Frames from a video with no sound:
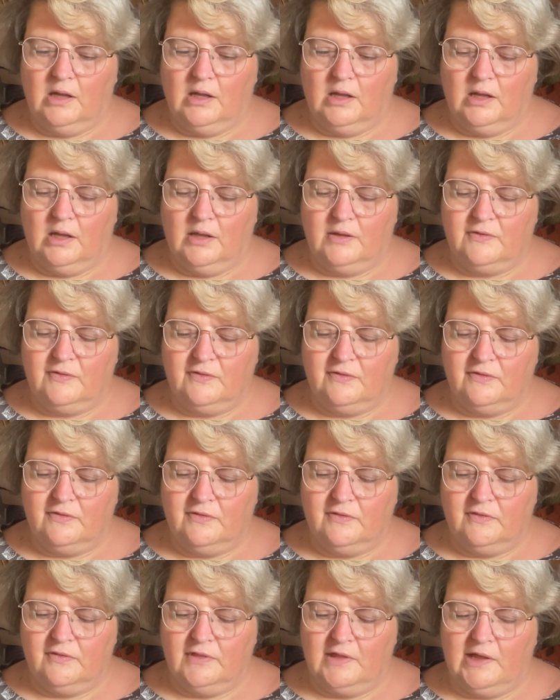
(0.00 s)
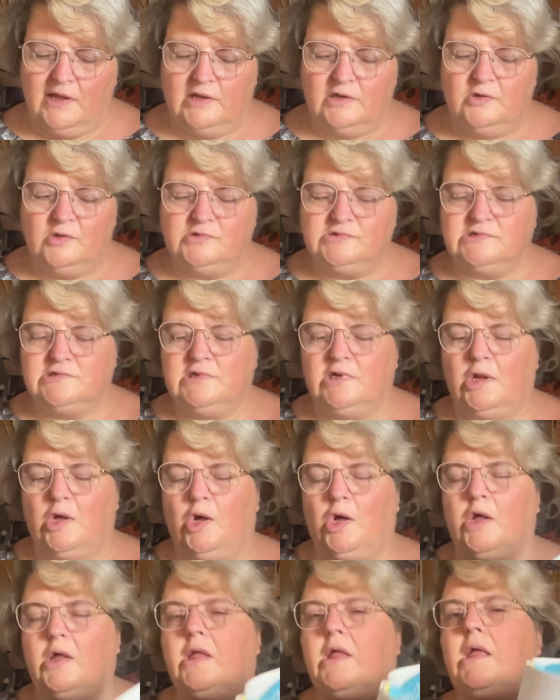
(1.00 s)
And that looks
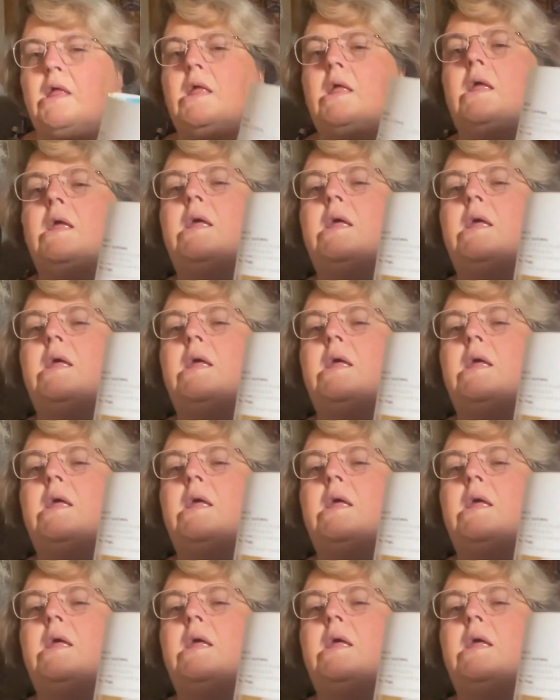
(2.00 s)
like